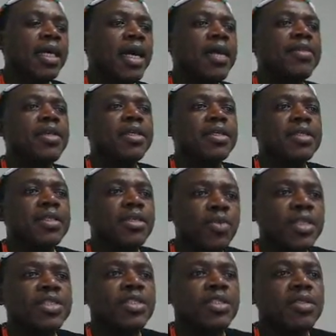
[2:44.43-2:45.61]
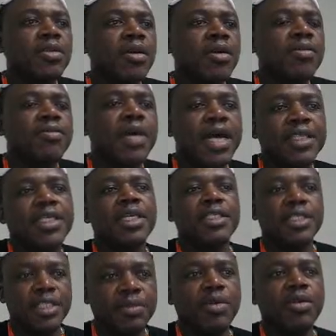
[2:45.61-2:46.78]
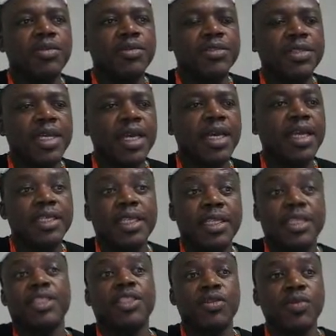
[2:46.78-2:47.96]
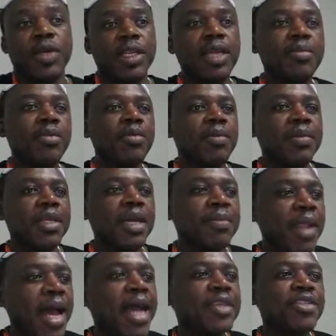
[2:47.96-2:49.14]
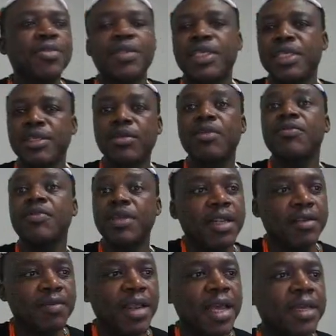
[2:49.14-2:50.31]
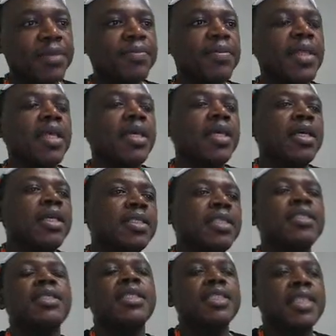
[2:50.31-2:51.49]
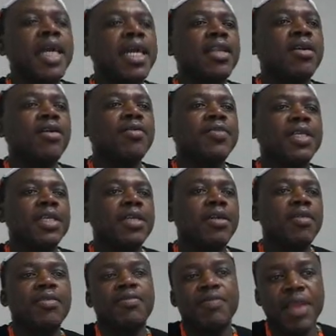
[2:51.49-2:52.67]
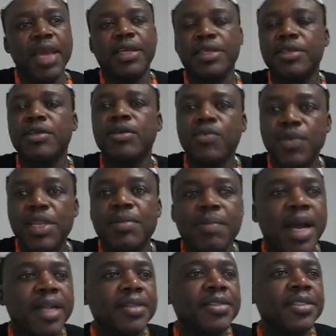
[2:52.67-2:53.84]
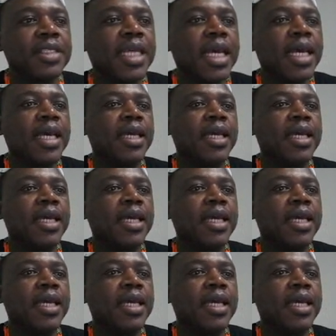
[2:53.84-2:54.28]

I think the question of hijacked symbols is an interesting one, and probably applies to the Confederate flag. Since the designer of the flag, William Miles,